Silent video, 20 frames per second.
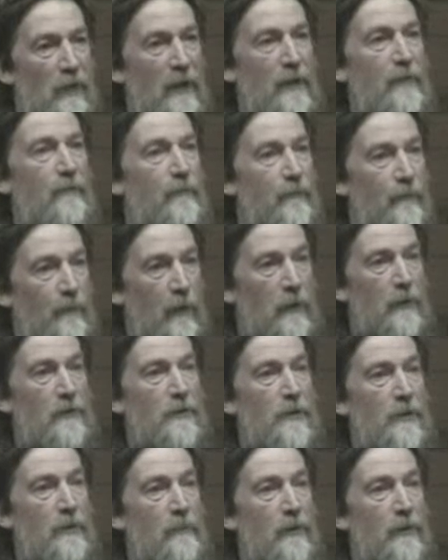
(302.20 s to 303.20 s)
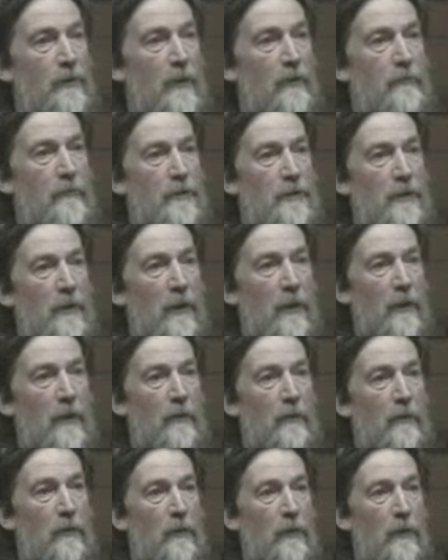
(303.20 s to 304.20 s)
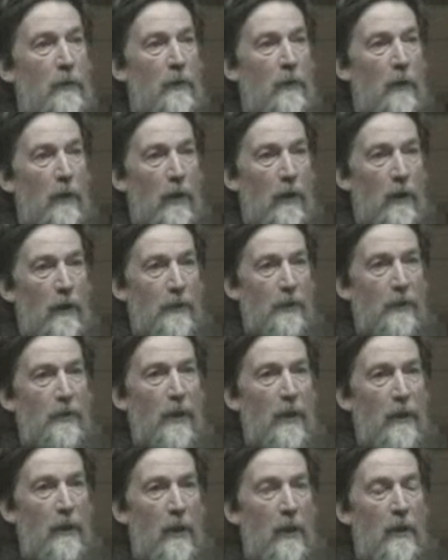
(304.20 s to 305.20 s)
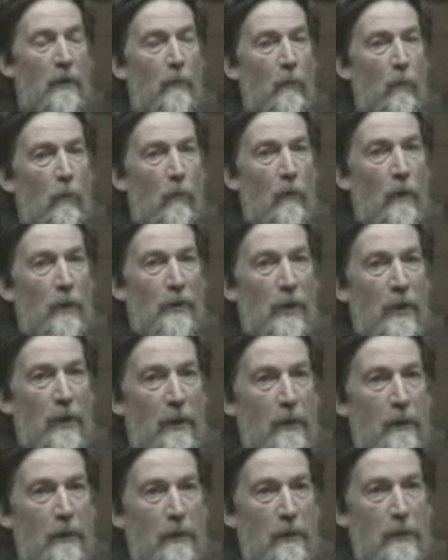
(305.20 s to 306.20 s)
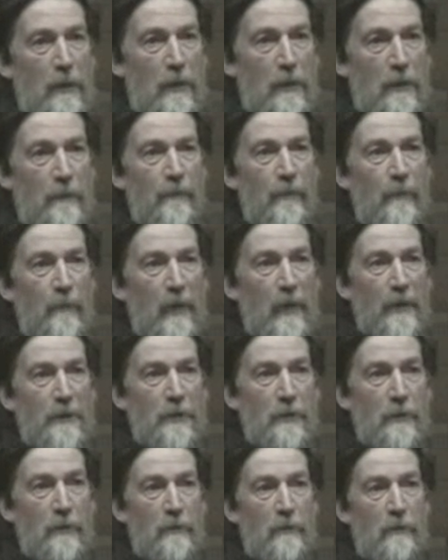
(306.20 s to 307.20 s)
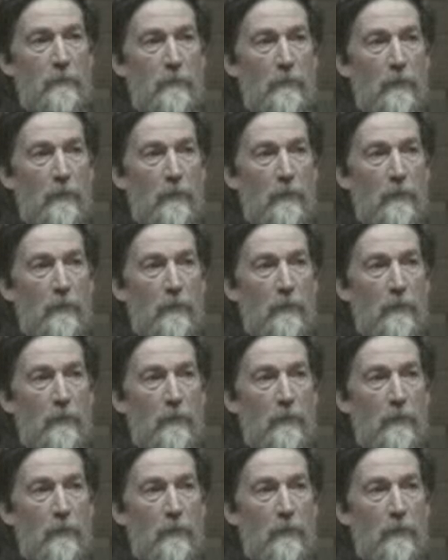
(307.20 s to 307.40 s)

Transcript: straight false in what they were saying. That their information,